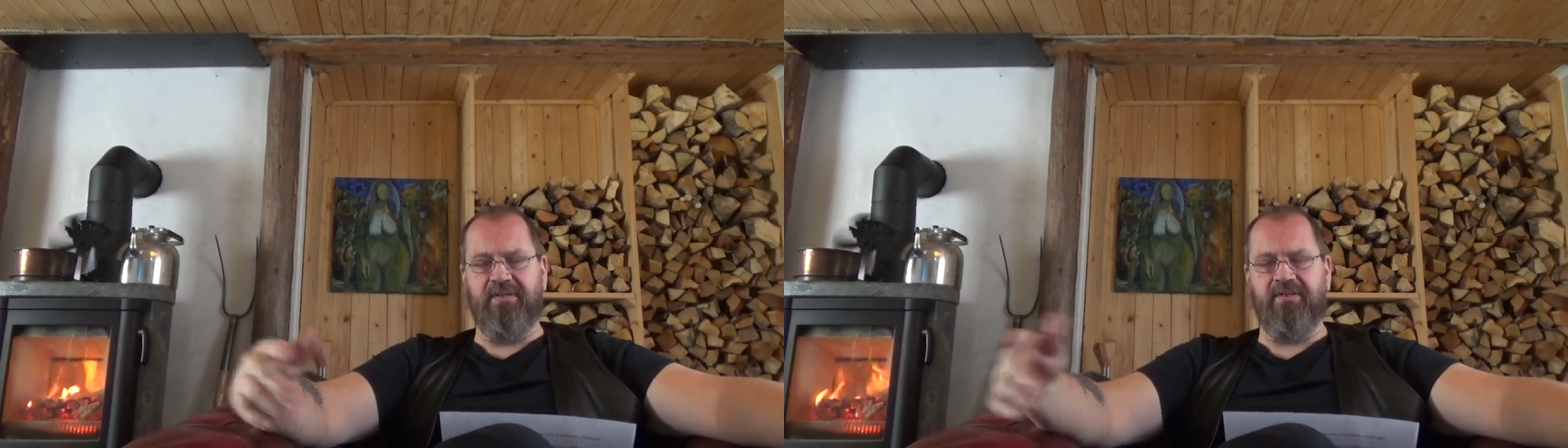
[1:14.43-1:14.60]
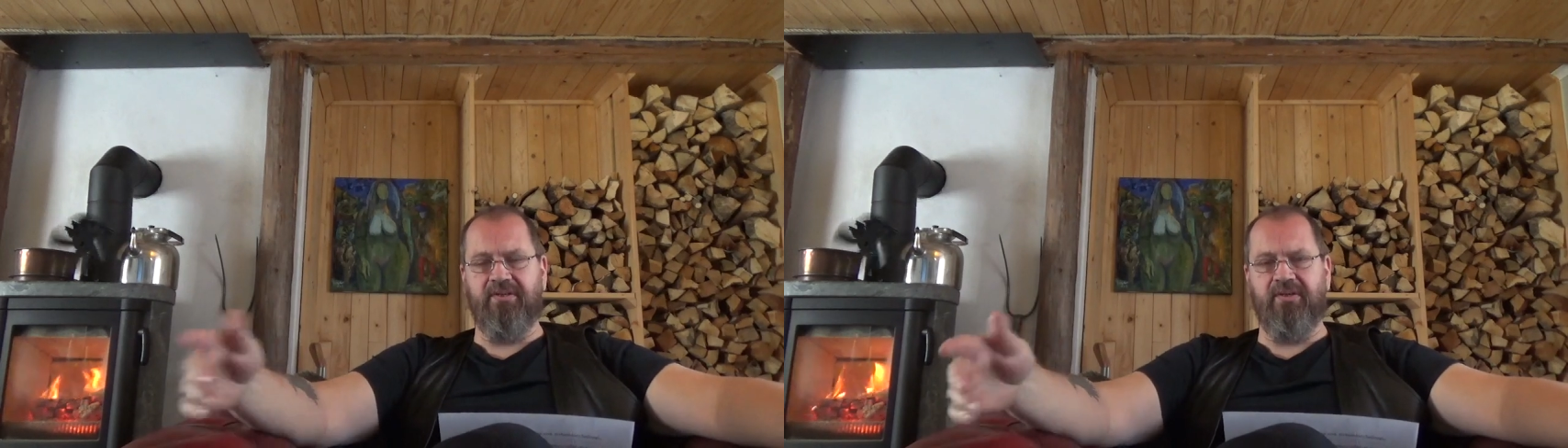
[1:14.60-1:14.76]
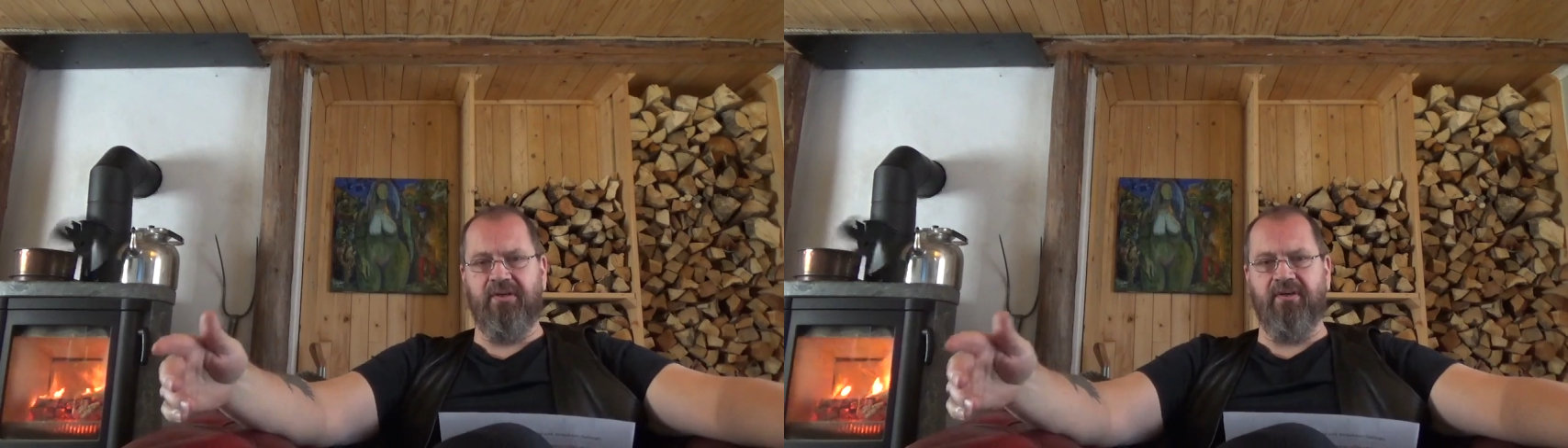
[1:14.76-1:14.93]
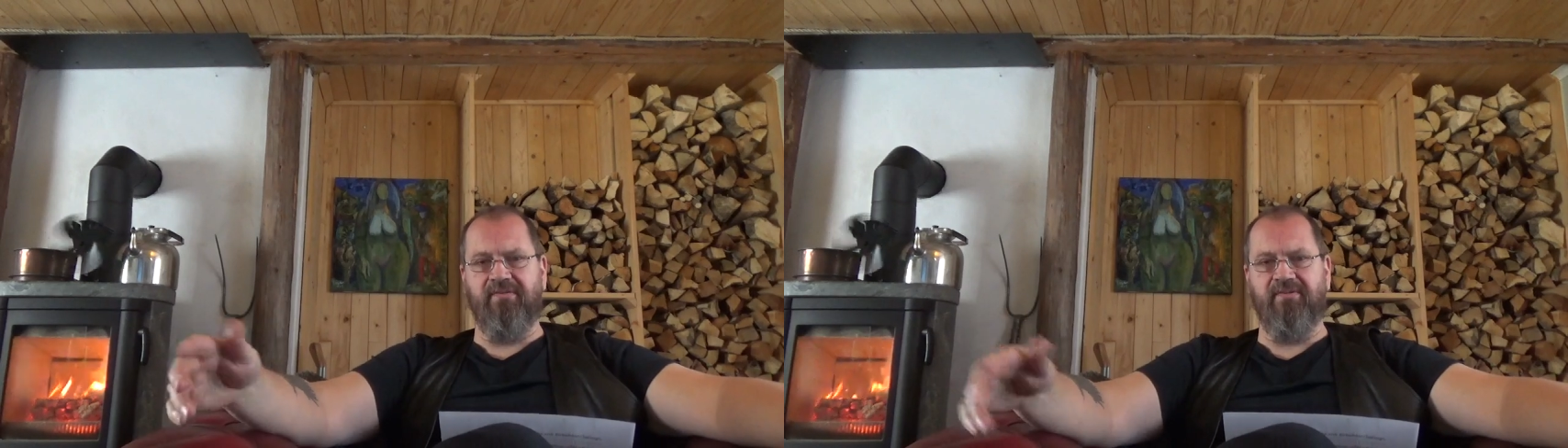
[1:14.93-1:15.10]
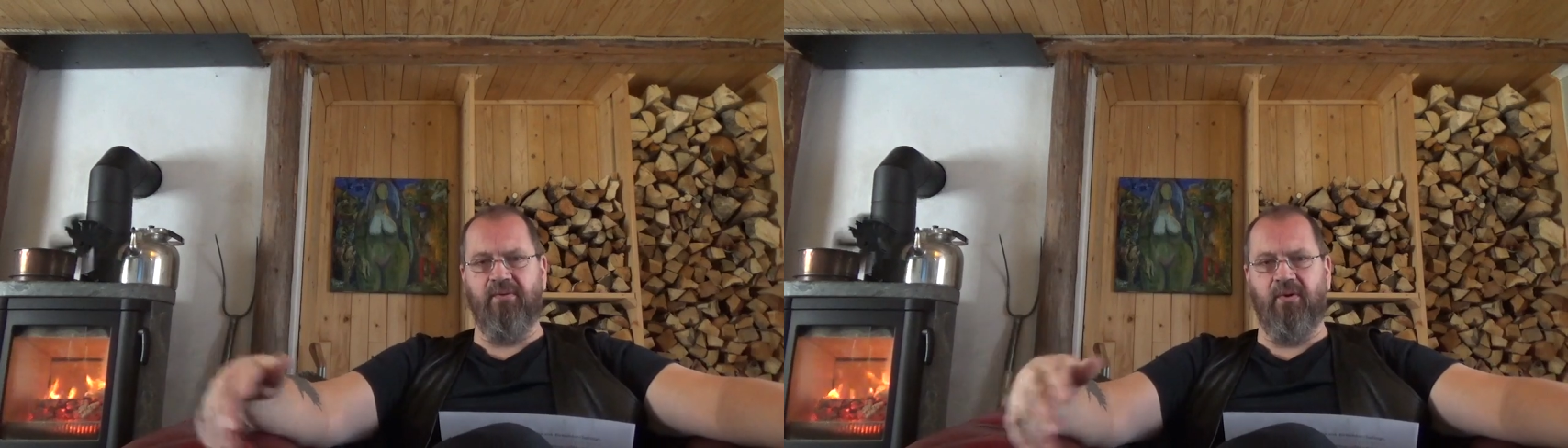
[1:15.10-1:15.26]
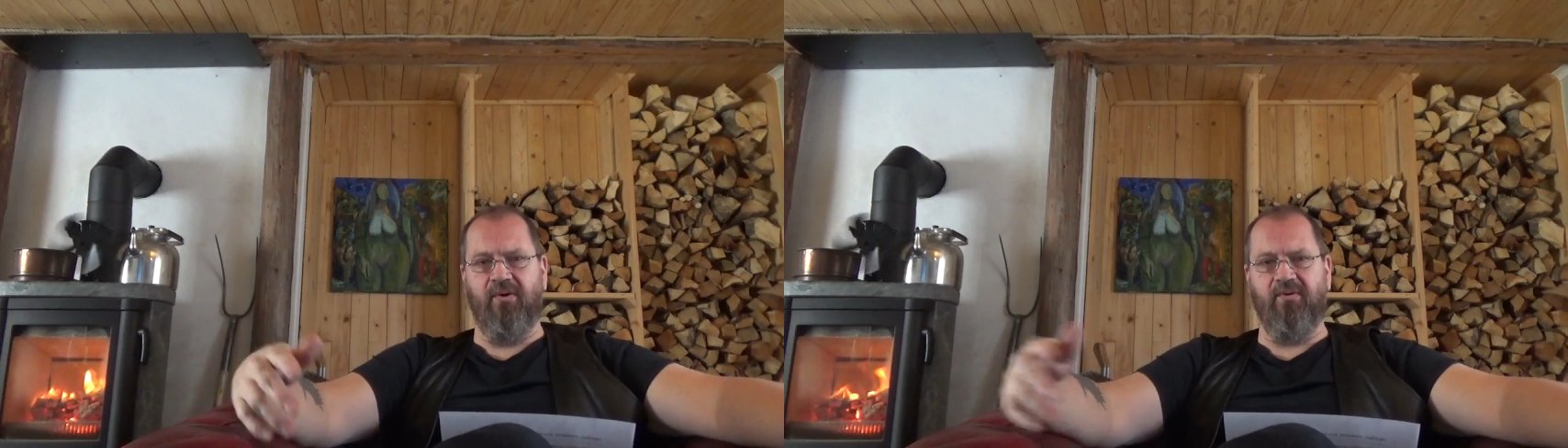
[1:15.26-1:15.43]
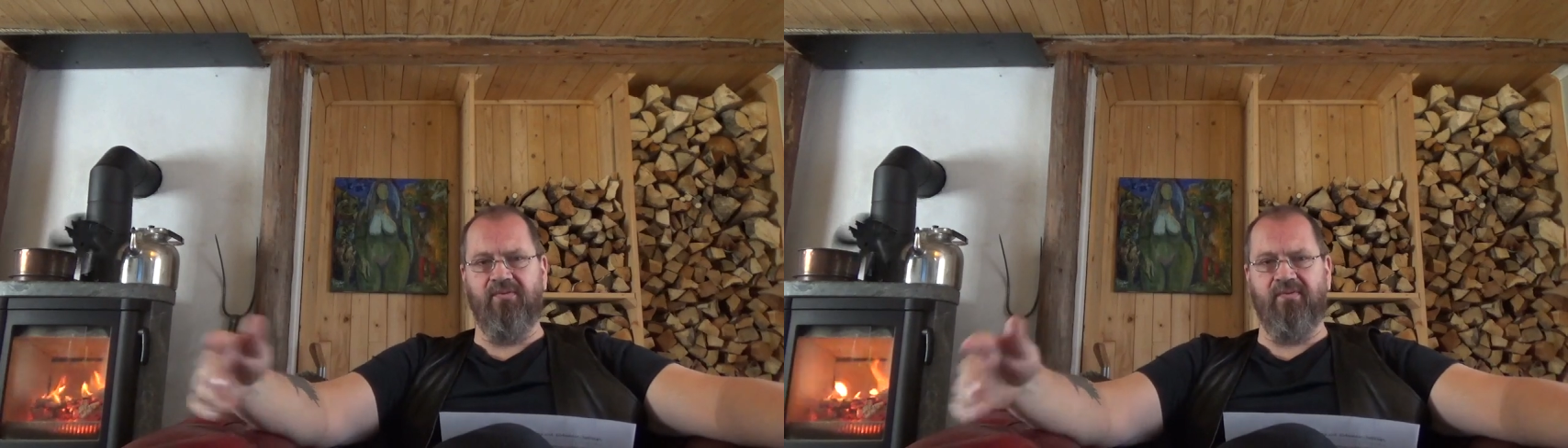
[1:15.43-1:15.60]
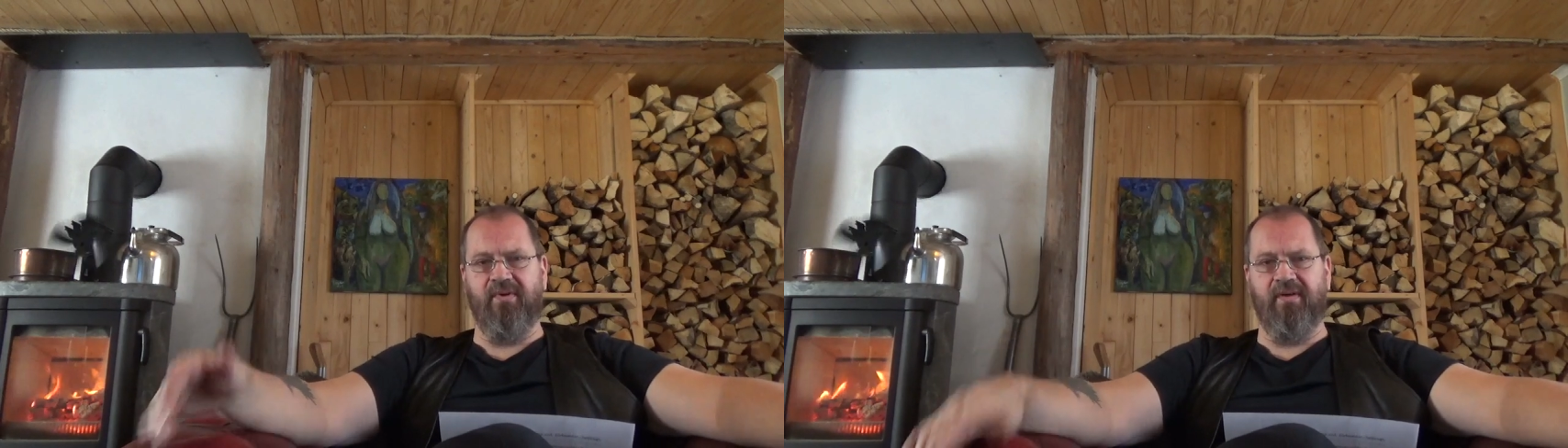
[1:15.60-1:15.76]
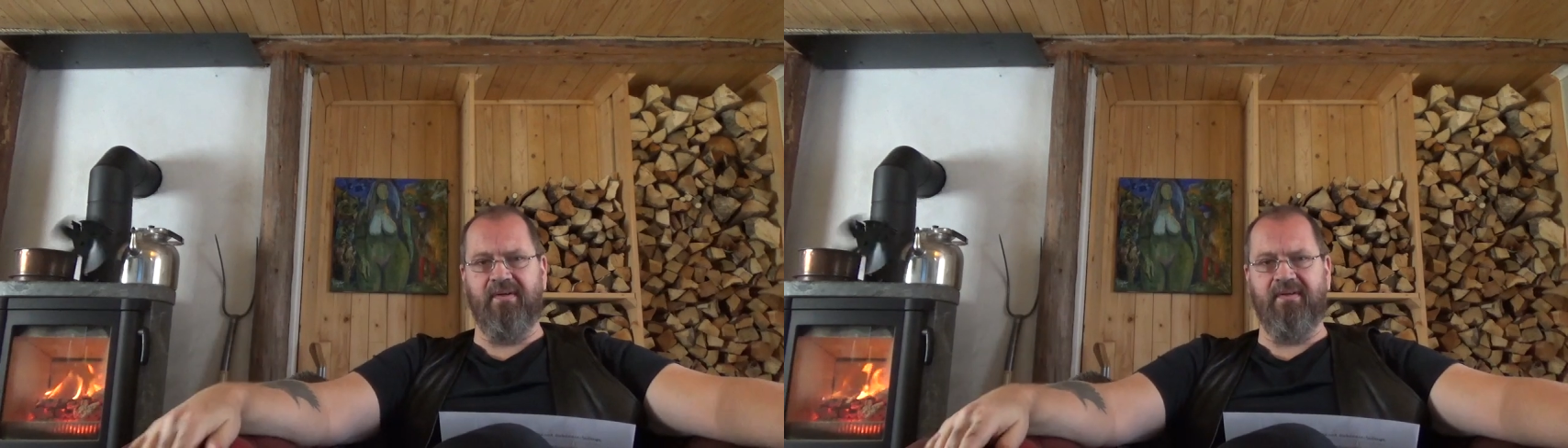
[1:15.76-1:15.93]
these chicken fall
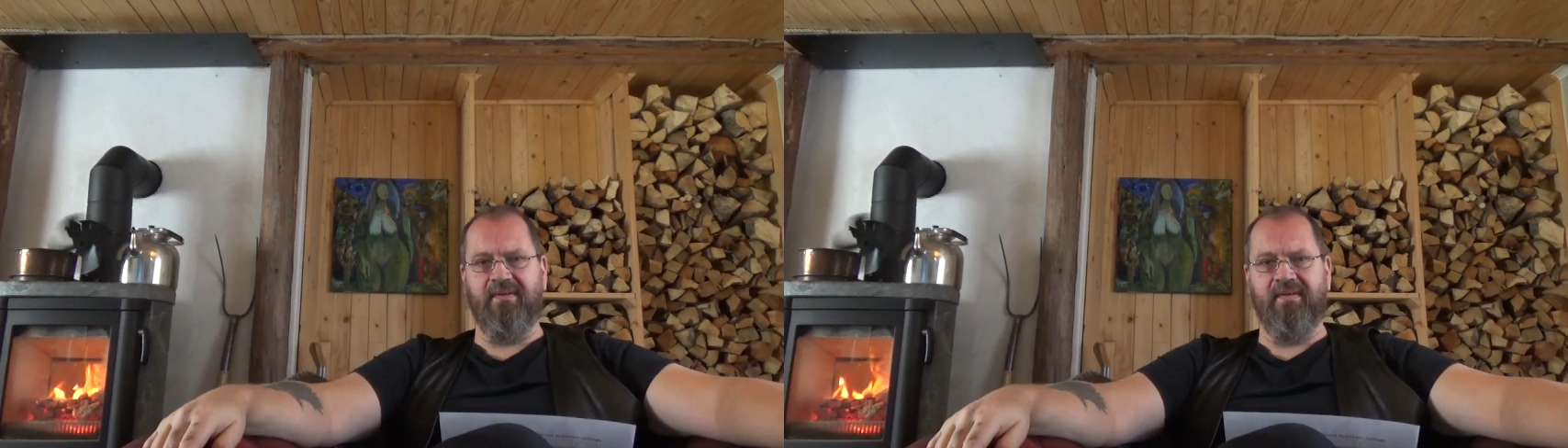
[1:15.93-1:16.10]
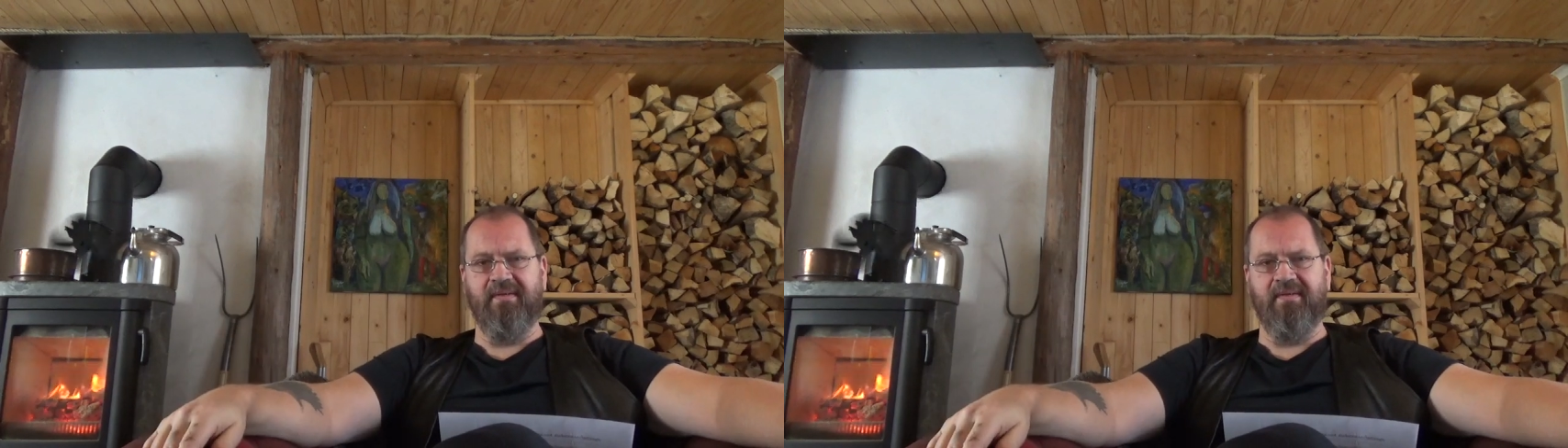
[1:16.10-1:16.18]
over